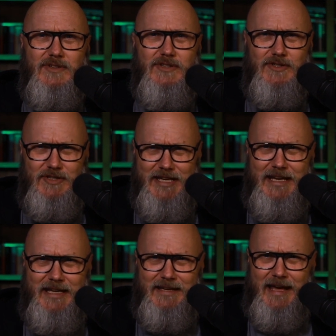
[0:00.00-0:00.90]

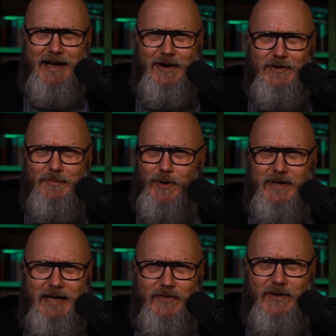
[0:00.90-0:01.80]
need now, more
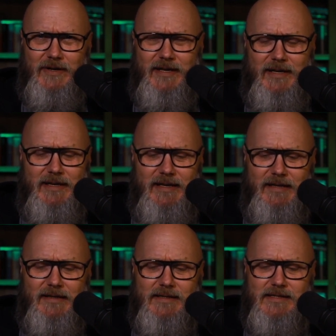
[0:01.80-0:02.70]
than ever,
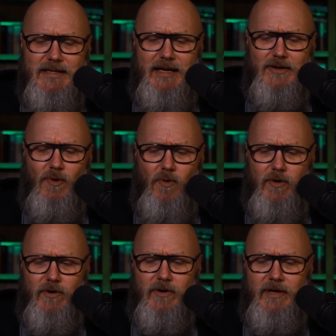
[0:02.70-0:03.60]
is an
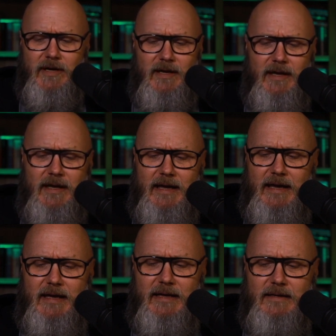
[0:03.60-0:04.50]
ordered
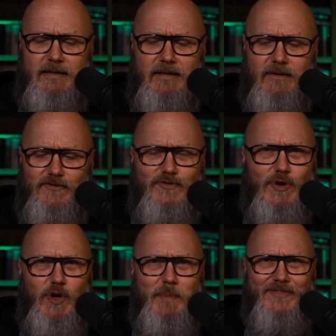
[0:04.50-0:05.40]
and
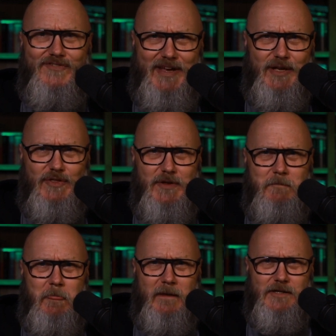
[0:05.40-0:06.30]
firm faith
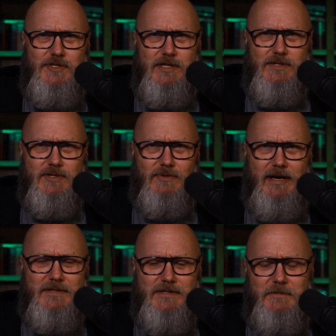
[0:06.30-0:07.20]
in Jesus
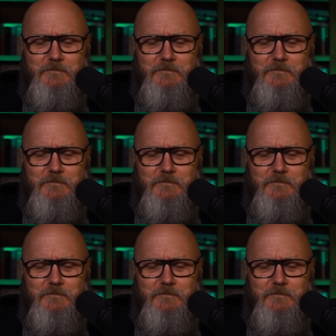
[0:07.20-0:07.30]
Christ.